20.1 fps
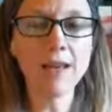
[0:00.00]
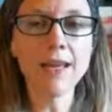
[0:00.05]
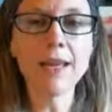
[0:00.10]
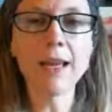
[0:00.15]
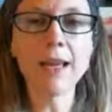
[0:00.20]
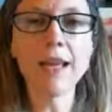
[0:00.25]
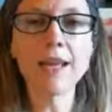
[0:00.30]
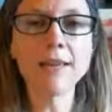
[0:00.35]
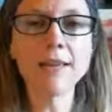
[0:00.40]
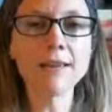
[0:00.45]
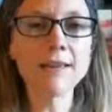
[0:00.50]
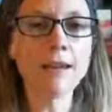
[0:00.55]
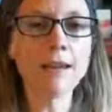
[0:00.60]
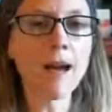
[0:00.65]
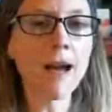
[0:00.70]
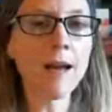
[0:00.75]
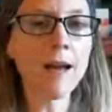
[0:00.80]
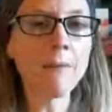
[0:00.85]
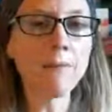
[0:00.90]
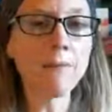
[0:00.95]
It is
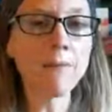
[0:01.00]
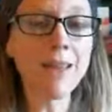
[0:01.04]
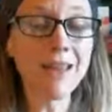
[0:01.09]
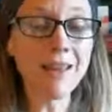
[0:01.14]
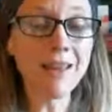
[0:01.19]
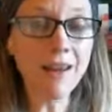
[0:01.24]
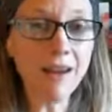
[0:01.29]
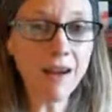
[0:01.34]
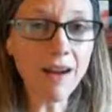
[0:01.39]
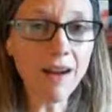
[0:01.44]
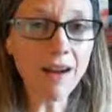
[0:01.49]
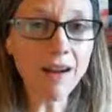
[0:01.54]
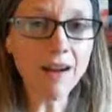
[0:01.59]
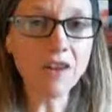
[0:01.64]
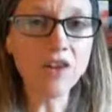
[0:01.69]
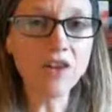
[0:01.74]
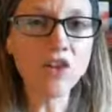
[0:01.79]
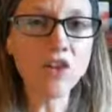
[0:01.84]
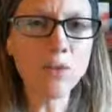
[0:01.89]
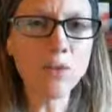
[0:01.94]
not
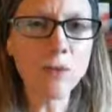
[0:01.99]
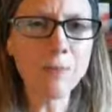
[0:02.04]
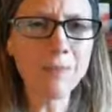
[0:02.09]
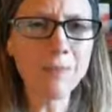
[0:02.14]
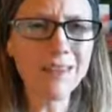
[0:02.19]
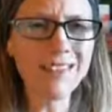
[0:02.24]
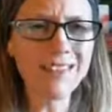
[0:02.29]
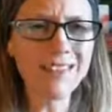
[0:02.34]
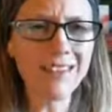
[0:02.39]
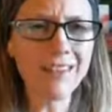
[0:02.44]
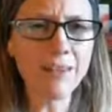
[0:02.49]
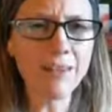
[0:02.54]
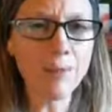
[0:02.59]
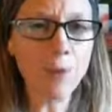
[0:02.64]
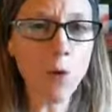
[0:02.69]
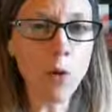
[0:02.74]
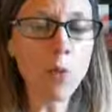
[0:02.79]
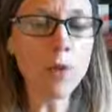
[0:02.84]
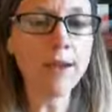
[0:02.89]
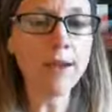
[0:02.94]
because you are missing the
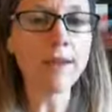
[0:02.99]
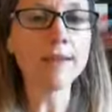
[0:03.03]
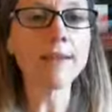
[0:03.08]
point,